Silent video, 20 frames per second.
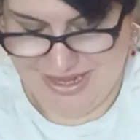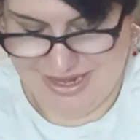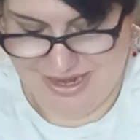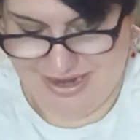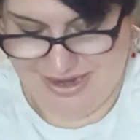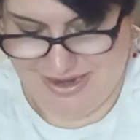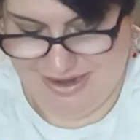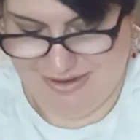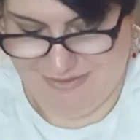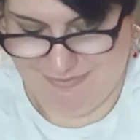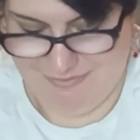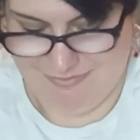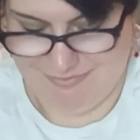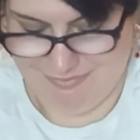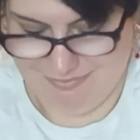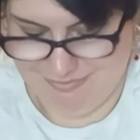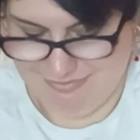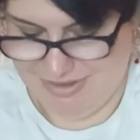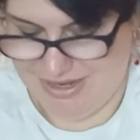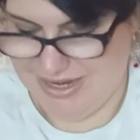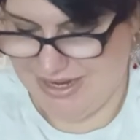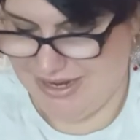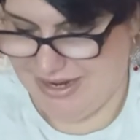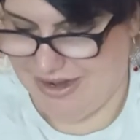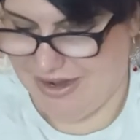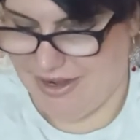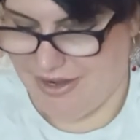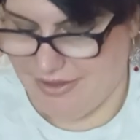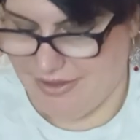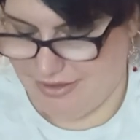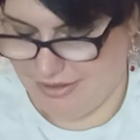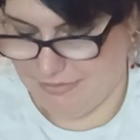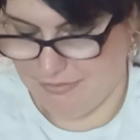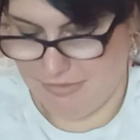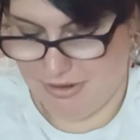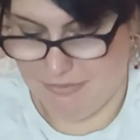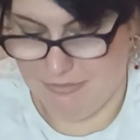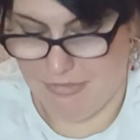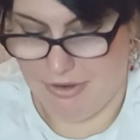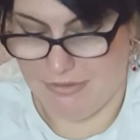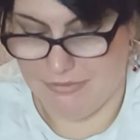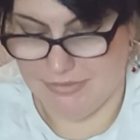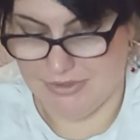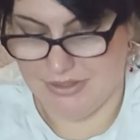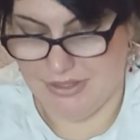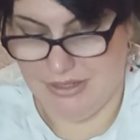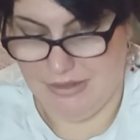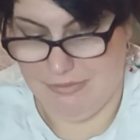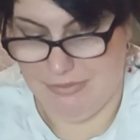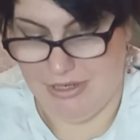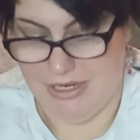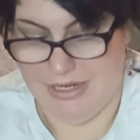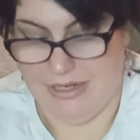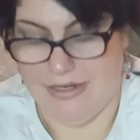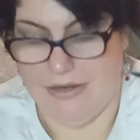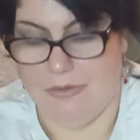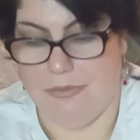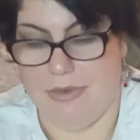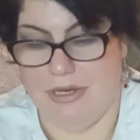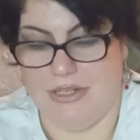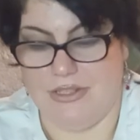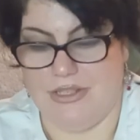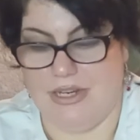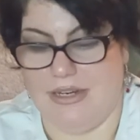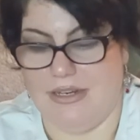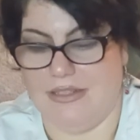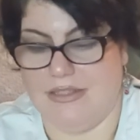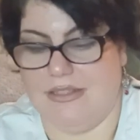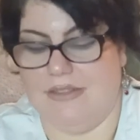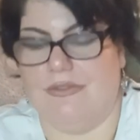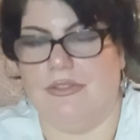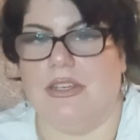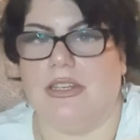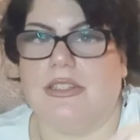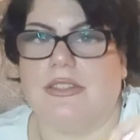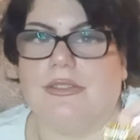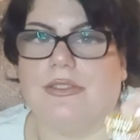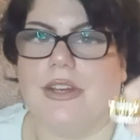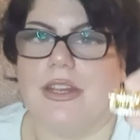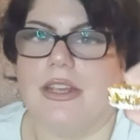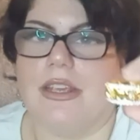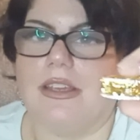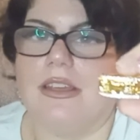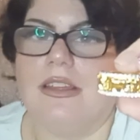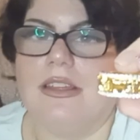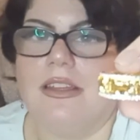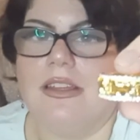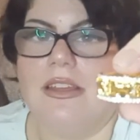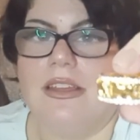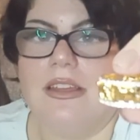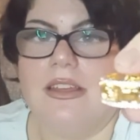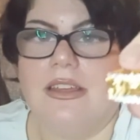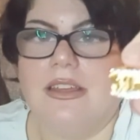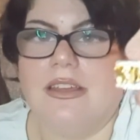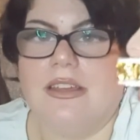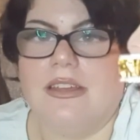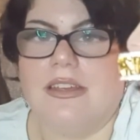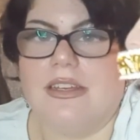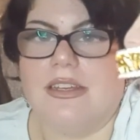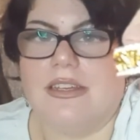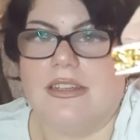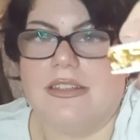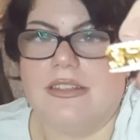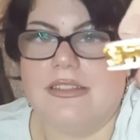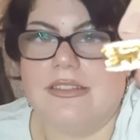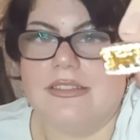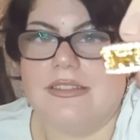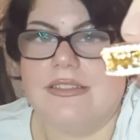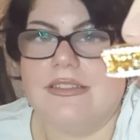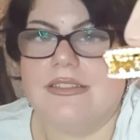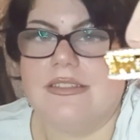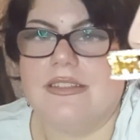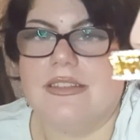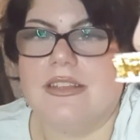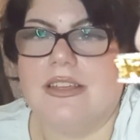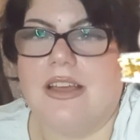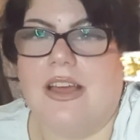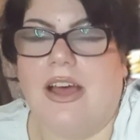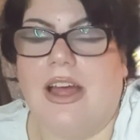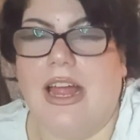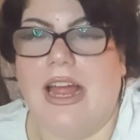But yeah, I think my mom's going to be a little bit jealous of this ring because I